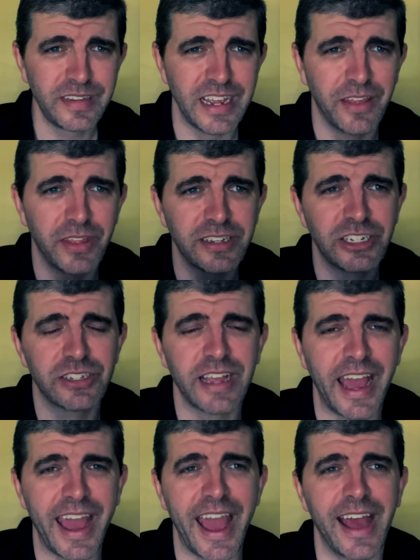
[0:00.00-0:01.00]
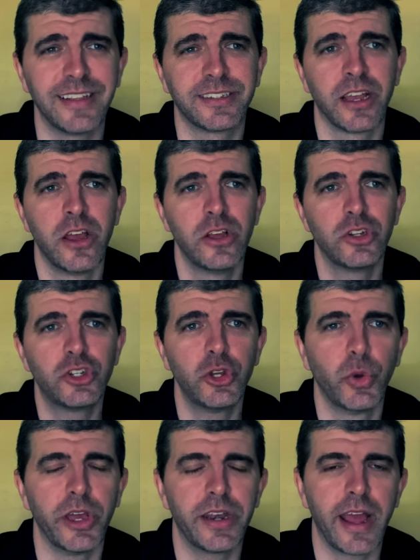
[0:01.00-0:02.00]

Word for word: And this just adds to it.